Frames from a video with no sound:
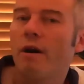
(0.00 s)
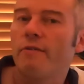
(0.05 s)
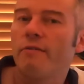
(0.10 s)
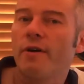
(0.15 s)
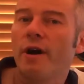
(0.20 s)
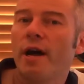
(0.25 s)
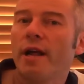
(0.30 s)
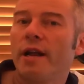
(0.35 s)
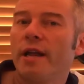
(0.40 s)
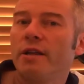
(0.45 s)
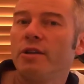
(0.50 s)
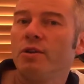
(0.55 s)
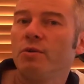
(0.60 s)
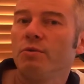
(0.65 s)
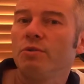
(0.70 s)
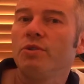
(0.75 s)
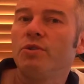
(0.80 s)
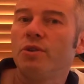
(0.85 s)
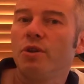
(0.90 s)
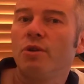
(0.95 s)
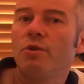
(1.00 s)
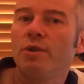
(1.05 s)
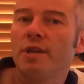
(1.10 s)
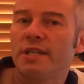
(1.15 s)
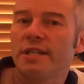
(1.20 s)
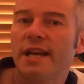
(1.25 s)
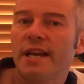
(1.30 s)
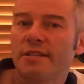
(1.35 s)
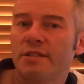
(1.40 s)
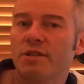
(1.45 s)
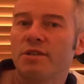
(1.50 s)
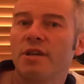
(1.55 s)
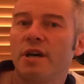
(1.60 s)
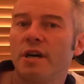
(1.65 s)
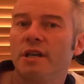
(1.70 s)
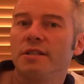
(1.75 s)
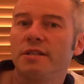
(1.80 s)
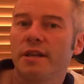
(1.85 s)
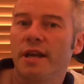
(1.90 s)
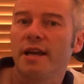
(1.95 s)
off and then you'll do this
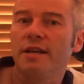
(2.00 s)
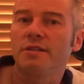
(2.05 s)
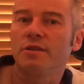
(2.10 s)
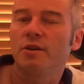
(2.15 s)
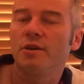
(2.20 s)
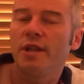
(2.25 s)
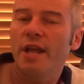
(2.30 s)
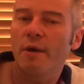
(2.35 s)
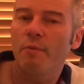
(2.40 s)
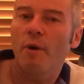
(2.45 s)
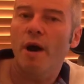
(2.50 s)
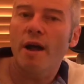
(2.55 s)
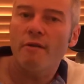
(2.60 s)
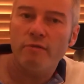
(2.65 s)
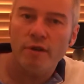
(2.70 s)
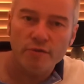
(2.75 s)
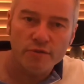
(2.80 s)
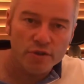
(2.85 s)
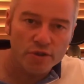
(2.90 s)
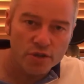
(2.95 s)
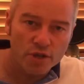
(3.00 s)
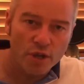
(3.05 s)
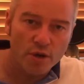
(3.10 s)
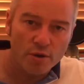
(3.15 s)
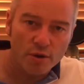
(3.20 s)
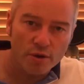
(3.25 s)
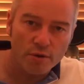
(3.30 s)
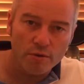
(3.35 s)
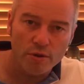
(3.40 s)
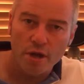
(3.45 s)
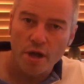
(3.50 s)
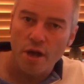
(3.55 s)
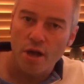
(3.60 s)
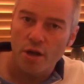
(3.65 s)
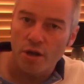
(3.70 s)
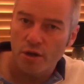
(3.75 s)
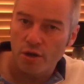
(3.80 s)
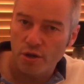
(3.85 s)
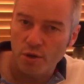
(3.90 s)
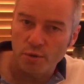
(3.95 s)
exercise, okay? So whatever I've just shown you,
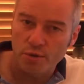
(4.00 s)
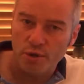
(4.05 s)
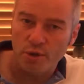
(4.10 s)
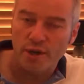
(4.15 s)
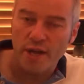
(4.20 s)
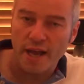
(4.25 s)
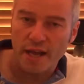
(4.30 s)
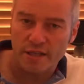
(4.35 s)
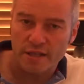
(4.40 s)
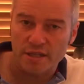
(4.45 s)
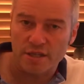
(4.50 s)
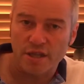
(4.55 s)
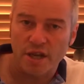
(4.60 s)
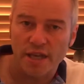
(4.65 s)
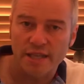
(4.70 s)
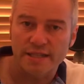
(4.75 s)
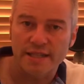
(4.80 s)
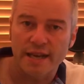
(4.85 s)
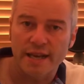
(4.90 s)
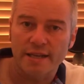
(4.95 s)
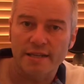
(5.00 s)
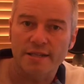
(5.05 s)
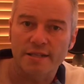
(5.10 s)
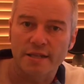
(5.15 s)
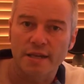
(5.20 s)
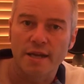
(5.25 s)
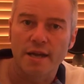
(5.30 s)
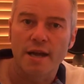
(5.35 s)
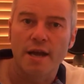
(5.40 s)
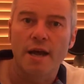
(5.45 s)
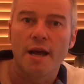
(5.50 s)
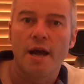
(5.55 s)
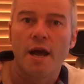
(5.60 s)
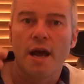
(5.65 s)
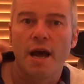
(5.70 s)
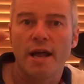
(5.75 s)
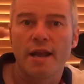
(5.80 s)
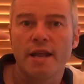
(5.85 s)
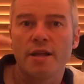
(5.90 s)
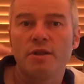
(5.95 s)
you'll do the exercise next.
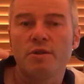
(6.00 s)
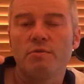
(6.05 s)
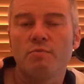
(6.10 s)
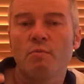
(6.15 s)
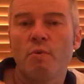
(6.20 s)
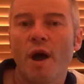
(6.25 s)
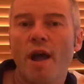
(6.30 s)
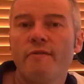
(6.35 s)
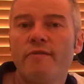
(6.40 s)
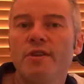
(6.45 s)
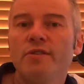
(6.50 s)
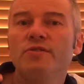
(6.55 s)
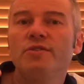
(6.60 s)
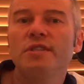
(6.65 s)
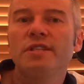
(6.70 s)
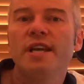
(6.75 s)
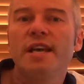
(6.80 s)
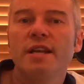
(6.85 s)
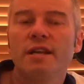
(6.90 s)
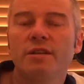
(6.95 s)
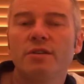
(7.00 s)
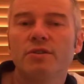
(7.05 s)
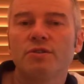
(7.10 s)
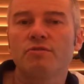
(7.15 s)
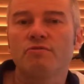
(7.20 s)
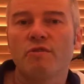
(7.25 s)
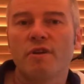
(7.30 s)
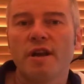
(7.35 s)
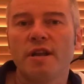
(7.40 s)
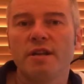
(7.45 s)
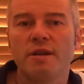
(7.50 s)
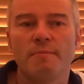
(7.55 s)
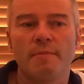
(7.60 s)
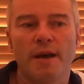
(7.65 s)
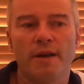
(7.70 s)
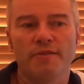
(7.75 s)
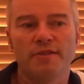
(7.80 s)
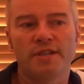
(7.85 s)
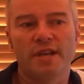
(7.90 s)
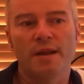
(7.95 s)
And then whatever you've seen on the screen, you
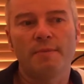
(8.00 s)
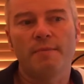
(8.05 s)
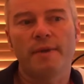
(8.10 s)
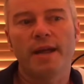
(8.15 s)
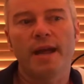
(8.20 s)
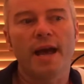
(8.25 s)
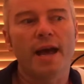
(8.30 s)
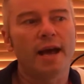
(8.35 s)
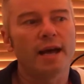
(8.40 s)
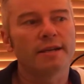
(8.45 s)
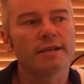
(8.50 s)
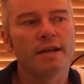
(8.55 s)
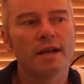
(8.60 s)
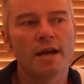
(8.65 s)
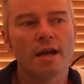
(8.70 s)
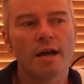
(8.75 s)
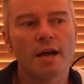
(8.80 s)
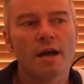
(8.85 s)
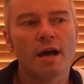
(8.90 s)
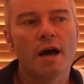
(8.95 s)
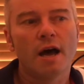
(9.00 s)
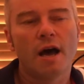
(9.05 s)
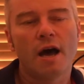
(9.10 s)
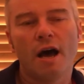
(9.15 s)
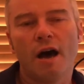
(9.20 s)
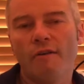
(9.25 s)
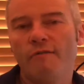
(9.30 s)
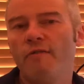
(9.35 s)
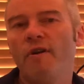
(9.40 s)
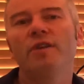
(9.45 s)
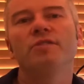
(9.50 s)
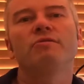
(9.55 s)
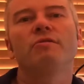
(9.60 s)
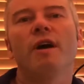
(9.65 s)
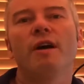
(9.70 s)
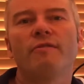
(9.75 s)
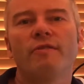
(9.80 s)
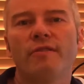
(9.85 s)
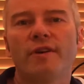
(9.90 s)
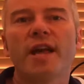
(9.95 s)
may have seen me add a
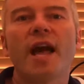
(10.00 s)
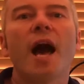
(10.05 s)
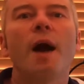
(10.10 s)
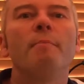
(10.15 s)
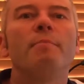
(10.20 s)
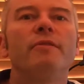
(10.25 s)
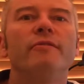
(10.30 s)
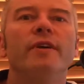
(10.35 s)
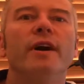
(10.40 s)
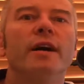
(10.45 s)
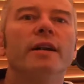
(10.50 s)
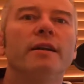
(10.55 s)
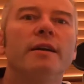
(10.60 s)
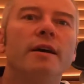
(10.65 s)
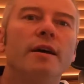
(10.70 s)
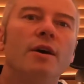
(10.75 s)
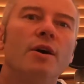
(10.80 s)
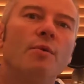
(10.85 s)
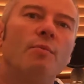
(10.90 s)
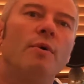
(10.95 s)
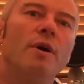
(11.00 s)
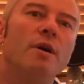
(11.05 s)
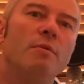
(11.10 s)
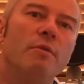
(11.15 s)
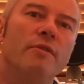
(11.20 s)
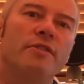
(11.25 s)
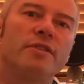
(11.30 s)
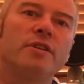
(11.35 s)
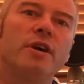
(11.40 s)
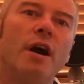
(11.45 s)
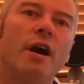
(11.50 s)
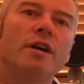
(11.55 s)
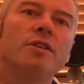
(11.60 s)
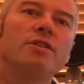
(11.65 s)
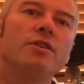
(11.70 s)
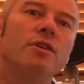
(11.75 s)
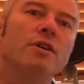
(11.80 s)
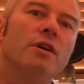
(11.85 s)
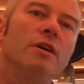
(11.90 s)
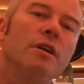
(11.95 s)
photograph of a camper van with a
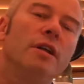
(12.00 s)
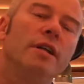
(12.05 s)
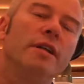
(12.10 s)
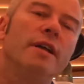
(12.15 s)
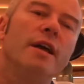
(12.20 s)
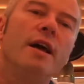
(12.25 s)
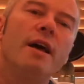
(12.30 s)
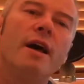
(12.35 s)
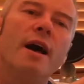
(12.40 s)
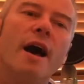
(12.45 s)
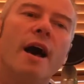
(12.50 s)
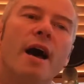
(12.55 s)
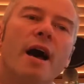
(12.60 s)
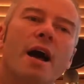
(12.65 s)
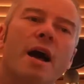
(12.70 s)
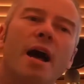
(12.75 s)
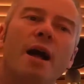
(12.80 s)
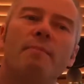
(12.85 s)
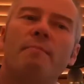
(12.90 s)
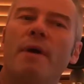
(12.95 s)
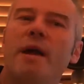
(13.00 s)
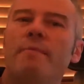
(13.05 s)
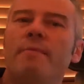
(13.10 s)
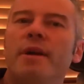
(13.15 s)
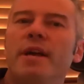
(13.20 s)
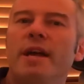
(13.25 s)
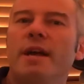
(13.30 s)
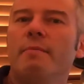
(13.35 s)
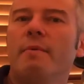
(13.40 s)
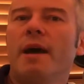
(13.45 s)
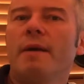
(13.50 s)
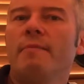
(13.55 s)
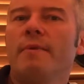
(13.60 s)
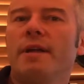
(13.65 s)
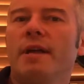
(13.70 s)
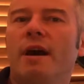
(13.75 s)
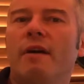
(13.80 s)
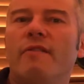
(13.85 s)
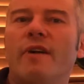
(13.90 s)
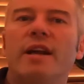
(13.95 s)
title, and
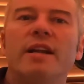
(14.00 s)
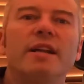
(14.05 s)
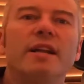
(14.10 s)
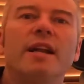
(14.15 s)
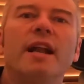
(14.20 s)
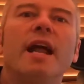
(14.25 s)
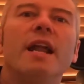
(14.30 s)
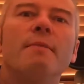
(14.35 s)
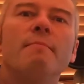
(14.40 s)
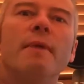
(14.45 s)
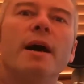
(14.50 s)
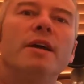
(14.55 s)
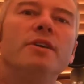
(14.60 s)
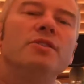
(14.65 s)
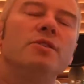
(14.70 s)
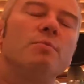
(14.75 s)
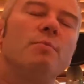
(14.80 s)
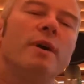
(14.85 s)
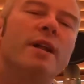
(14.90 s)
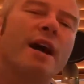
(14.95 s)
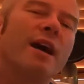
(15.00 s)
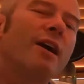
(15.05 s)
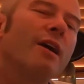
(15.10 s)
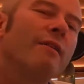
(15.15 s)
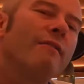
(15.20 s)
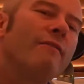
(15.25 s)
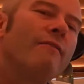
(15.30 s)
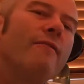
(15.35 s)
maybe I've added an animation where that kind of